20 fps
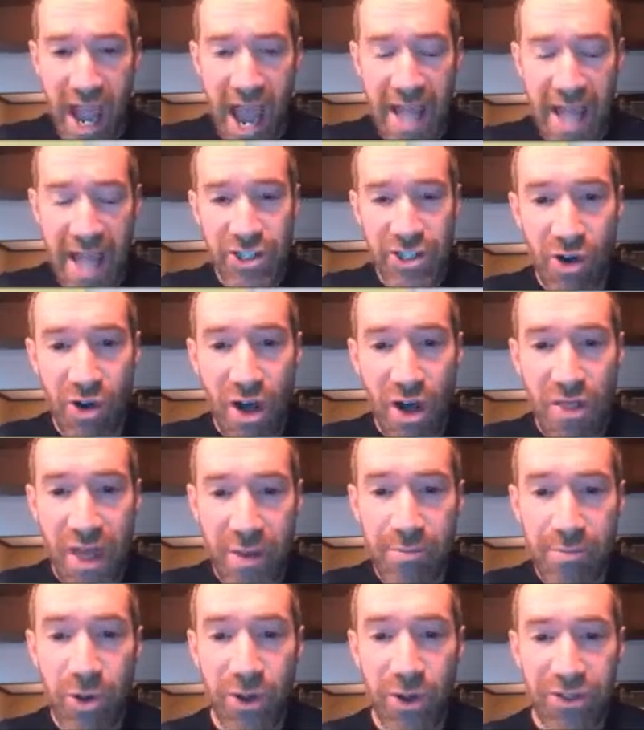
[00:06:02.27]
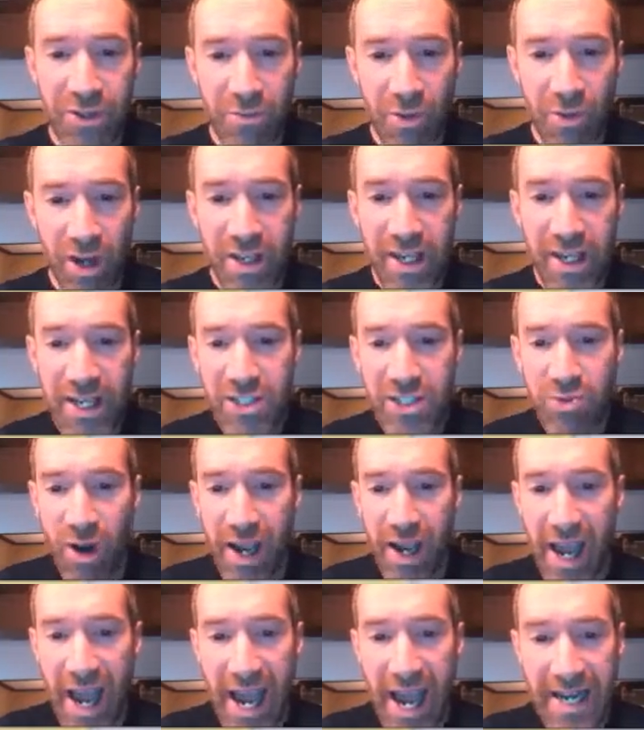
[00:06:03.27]
And they put them on the XY
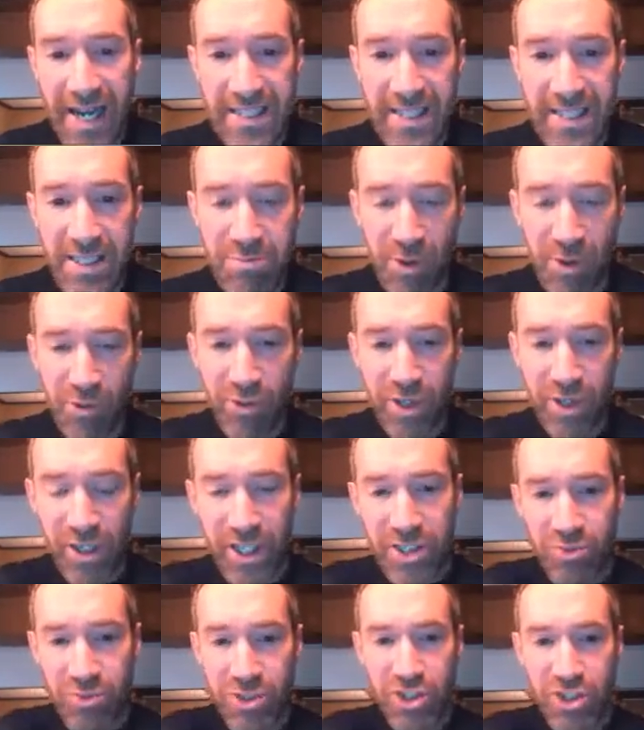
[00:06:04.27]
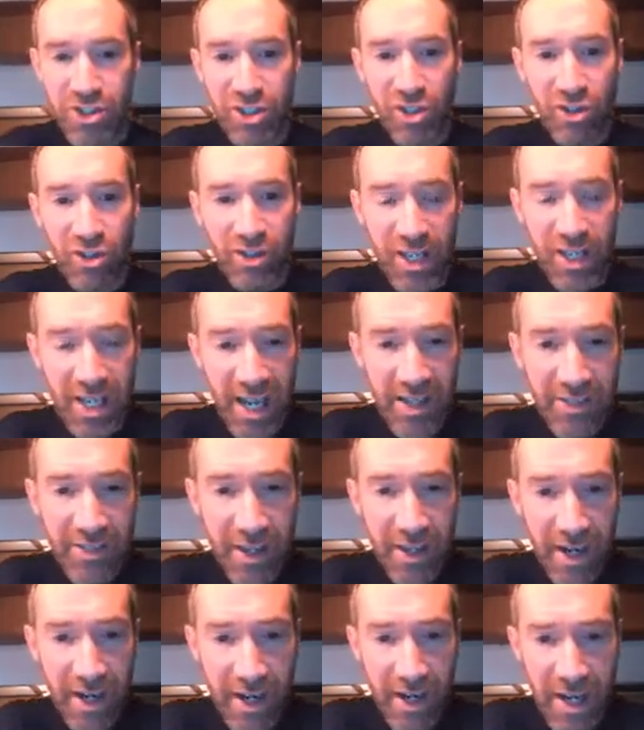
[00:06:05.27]
axis, but realize what you're looking at
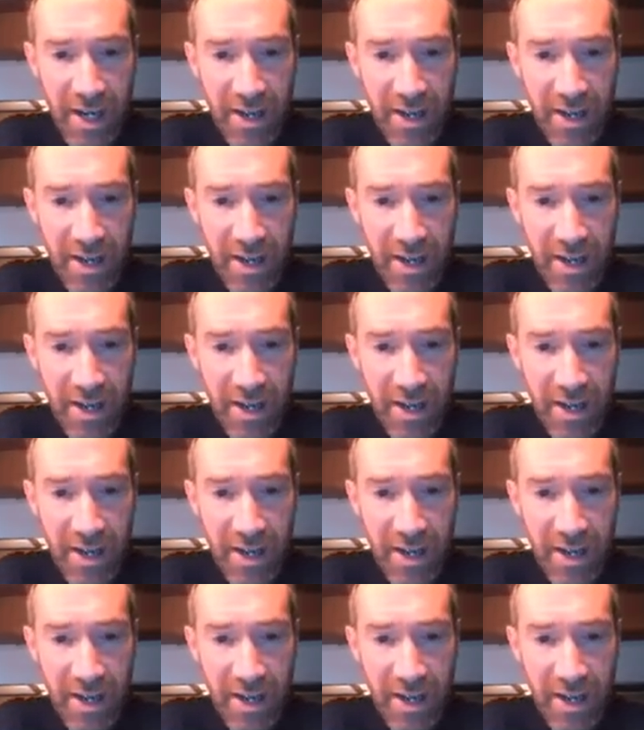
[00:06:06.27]
there.